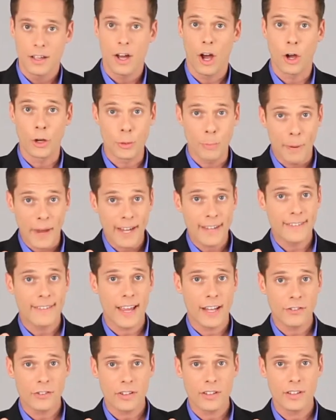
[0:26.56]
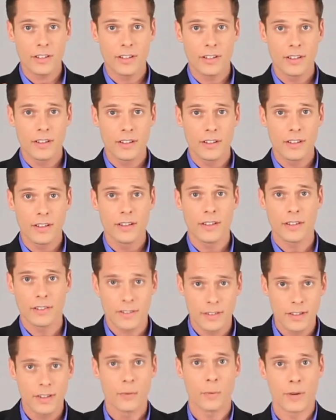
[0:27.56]
are you paying attention?
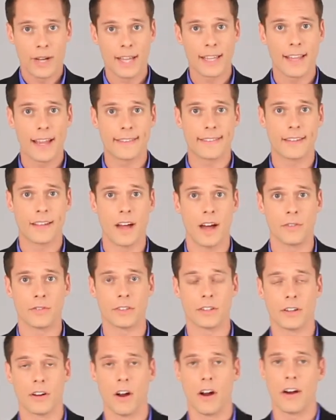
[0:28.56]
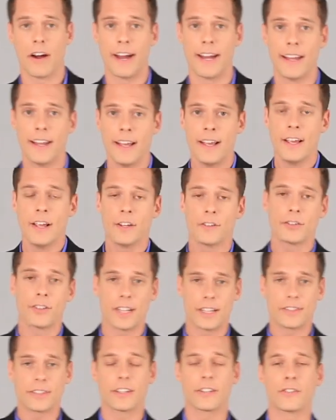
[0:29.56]
We got a lot to cover. All right, so
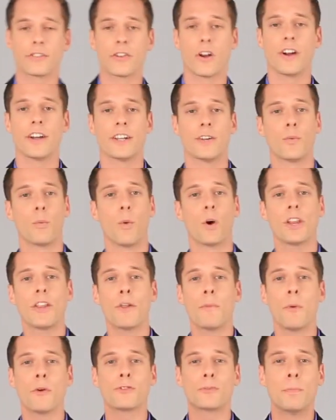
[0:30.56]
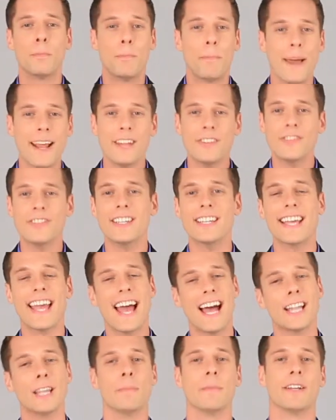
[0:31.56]
let's get started. One of the most basic
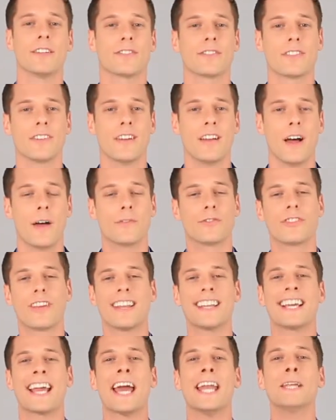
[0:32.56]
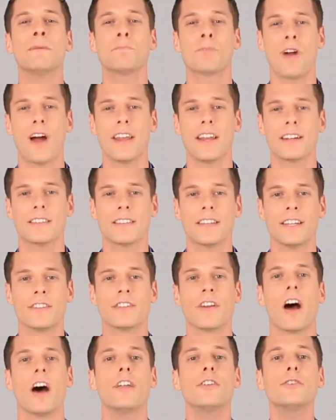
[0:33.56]
elements of selling any product
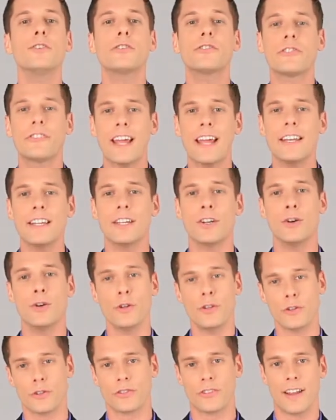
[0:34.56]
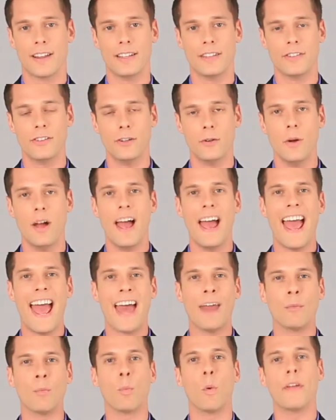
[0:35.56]
is understanding who you're selling to
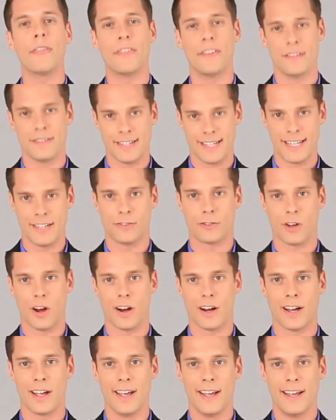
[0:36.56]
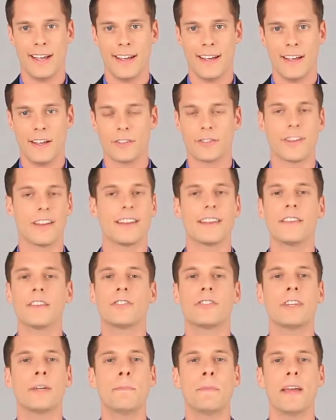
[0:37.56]
and what their needs are. Selling the
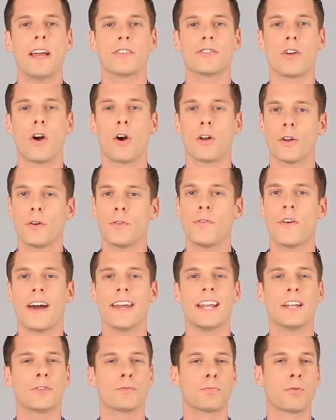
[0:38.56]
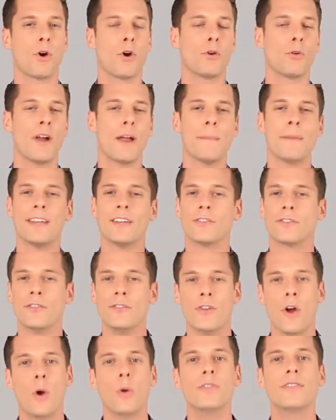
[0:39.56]
CPS Auto Finance program is
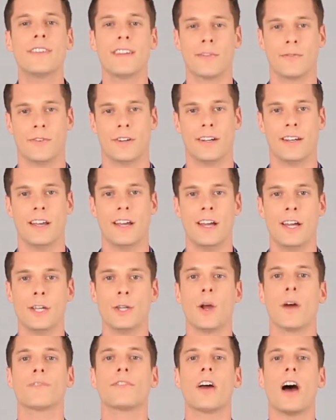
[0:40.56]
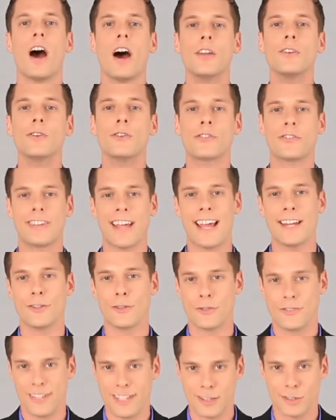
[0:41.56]
no different. You have to understand your
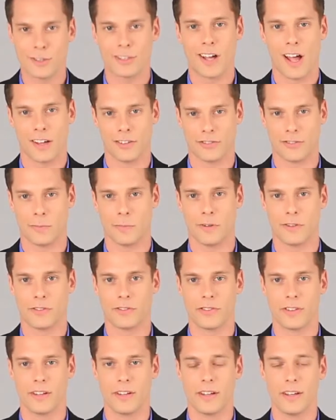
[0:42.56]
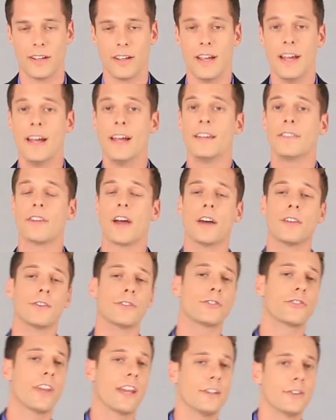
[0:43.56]
dealer customers. To
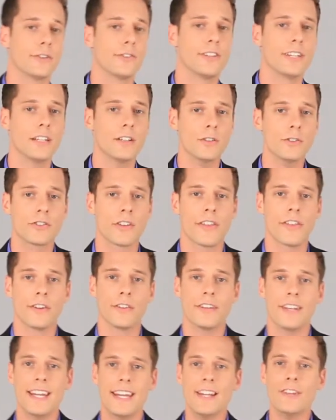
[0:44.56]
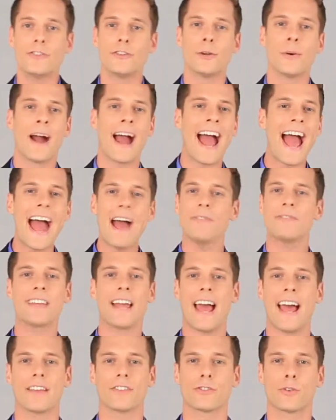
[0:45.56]
understand your dealers and their needs, you have
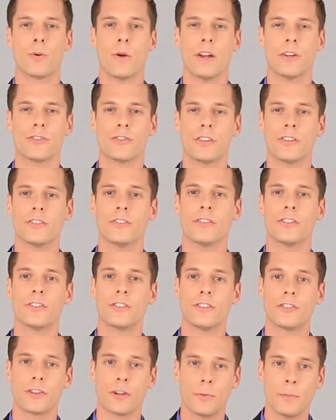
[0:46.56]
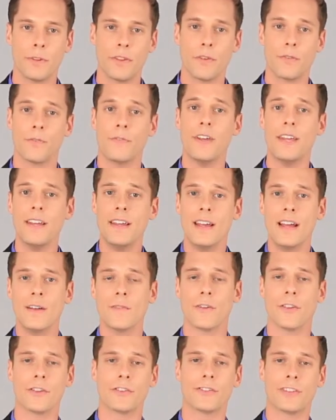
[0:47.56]
to ask questions to determine the fit
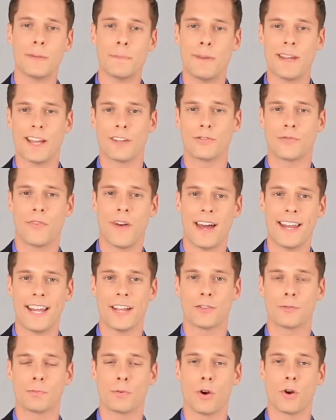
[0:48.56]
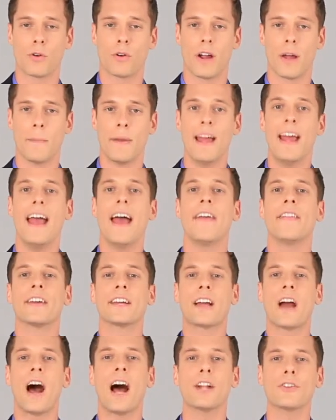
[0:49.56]
for the CPS Finance program and the
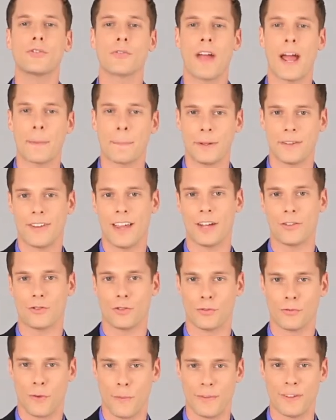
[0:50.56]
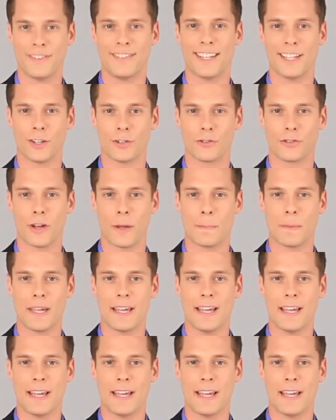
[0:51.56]
contract potential from the dealership.